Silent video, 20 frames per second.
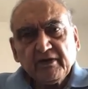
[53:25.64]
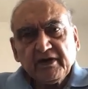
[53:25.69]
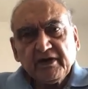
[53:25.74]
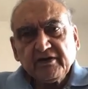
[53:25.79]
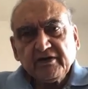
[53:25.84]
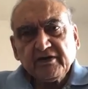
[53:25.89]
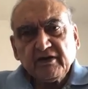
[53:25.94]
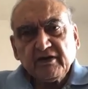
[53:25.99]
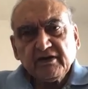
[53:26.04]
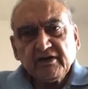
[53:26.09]

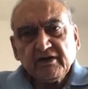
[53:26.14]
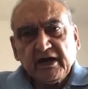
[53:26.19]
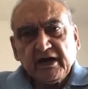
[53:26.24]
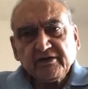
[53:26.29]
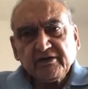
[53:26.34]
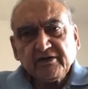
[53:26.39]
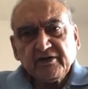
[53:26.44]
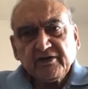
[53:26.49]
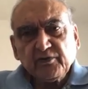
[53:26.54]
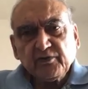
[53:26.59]
happened in
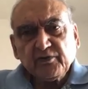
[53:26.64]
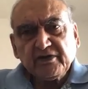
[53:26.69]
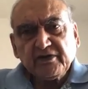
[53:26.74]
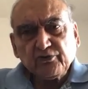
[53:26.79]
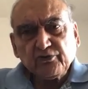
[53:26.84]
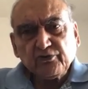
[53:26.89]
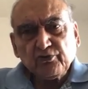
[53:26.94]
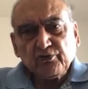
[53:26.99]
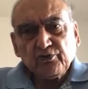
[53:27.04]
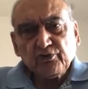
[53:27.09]
Italy in
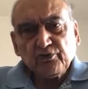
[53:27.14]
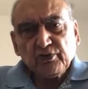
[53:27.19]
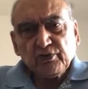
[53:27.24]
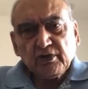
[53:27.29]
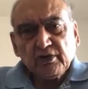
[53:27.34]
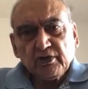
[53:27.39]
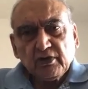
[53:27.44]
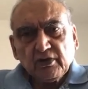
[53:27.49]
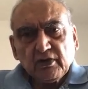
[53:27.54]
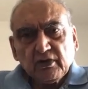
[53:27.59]

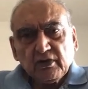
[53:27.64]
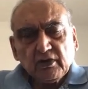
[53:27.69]
1922,